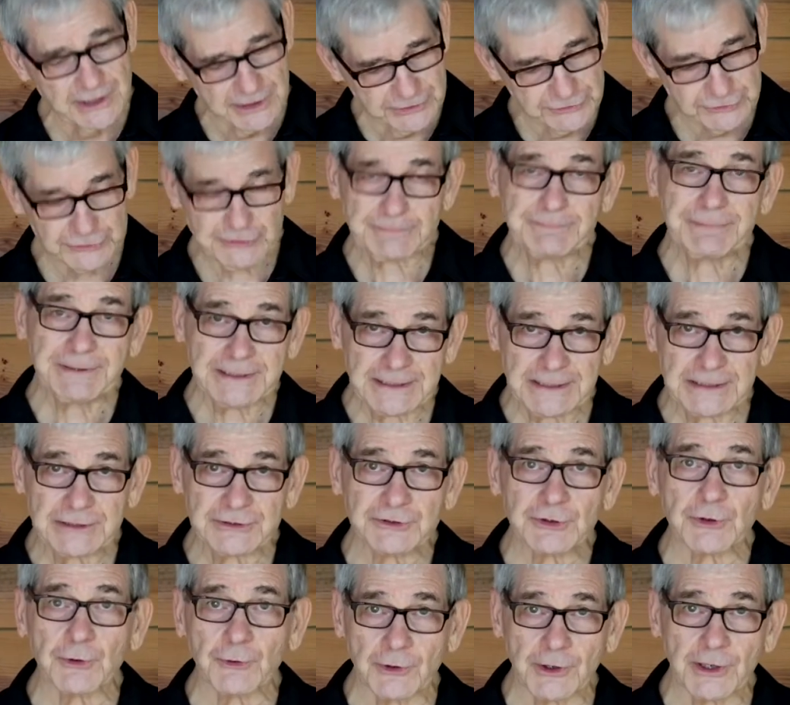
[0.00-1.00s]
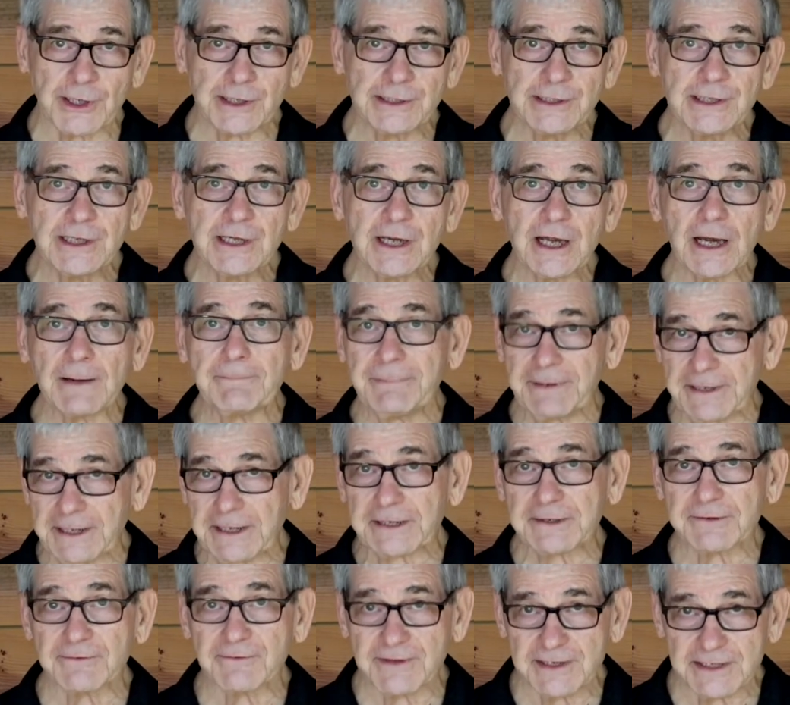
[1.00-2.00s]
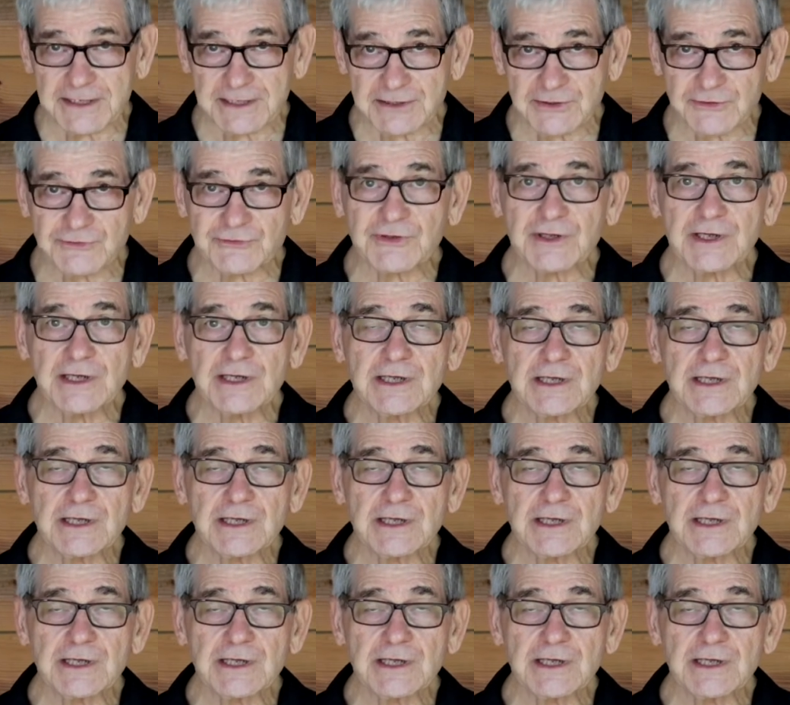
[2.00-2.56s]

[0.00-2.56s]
depend on a pair of these